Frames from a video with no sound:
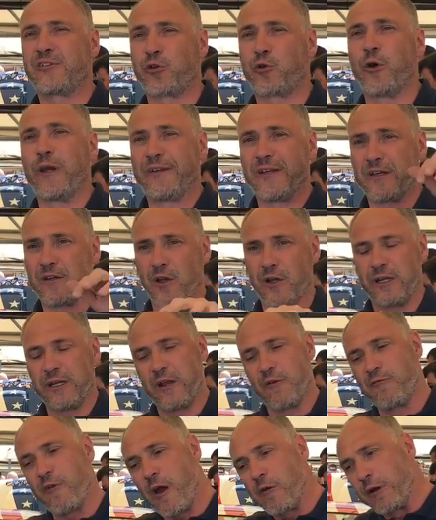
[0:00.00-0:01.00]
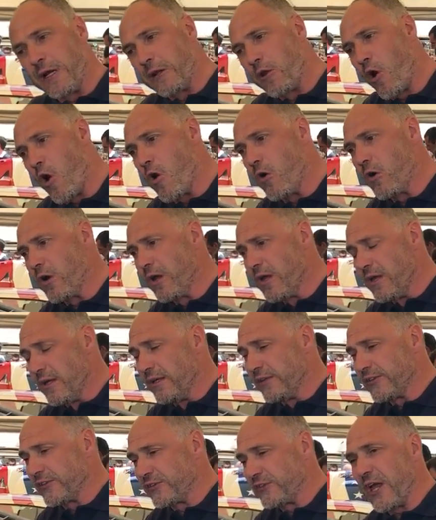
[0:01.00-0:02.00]
is critical in a very long
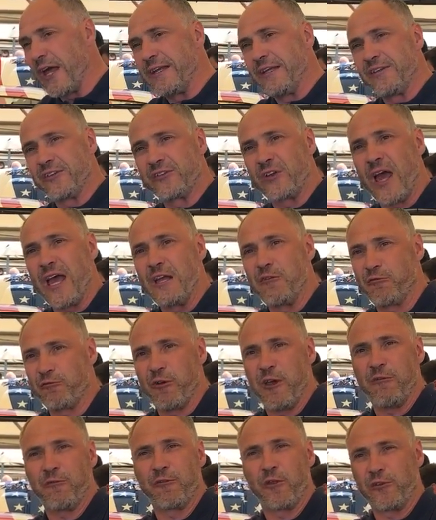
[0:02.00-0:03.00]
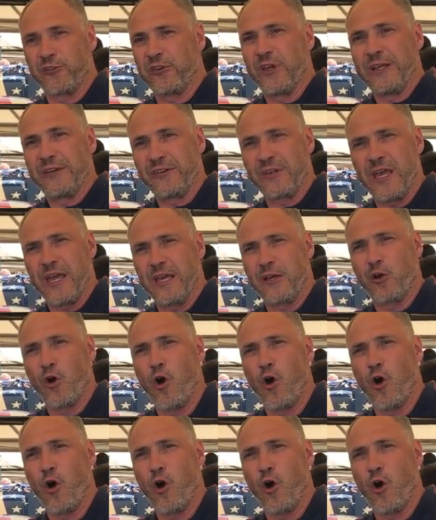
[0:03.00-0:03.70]
steady state fifth or sixth gear